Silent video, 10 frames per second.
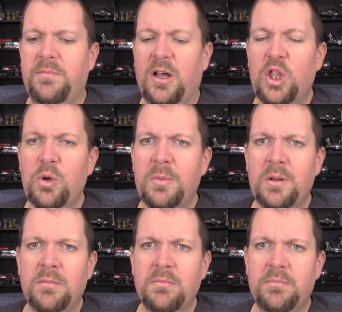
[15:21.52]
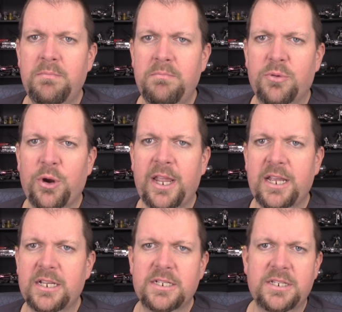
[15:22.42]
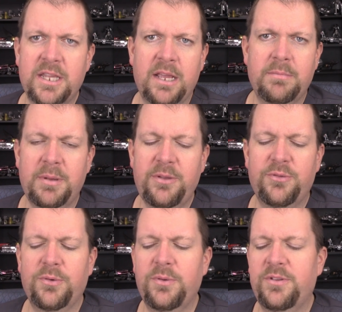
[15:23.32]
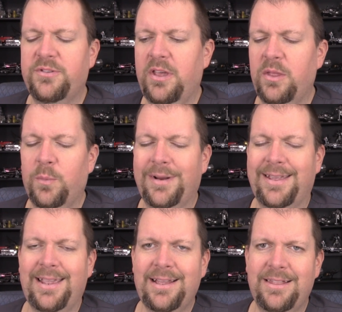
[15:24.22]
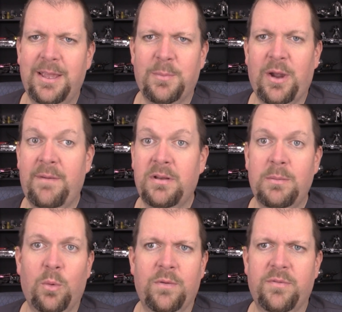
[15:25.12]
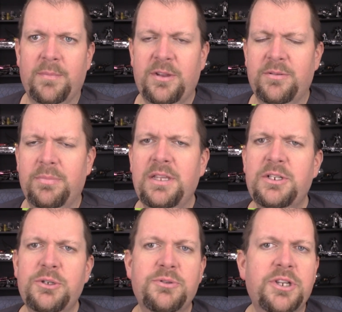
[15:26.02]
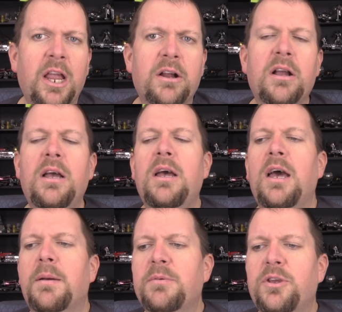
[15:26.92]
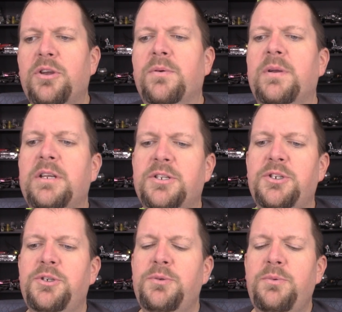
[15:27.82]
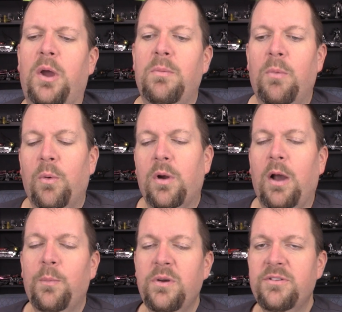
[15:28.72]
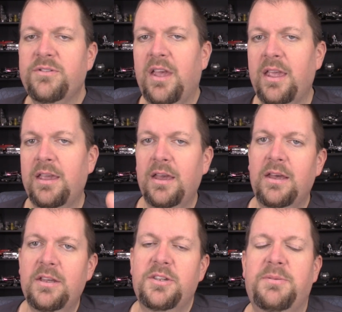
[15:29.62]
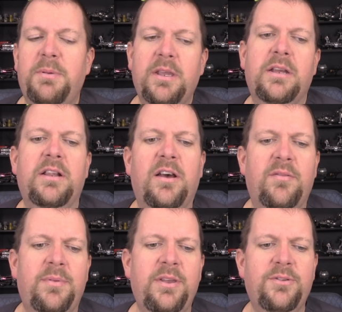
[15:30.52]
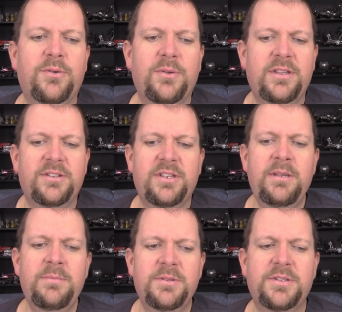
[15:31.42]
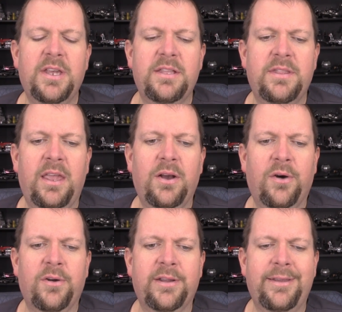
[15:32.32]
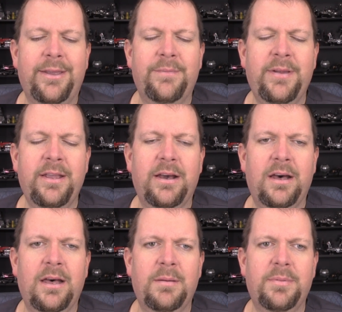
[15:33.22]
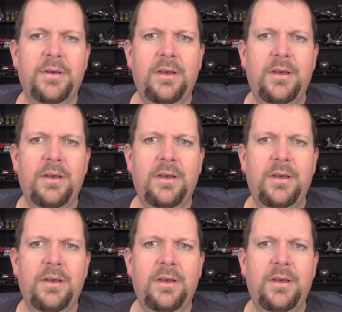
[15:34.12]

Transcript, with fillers: aluminum bricks that Piececool is selling, where to get them, or have any more information, please do share. I'm curious to know more. I will say, speaking of Piececool, it seems that they are gearing up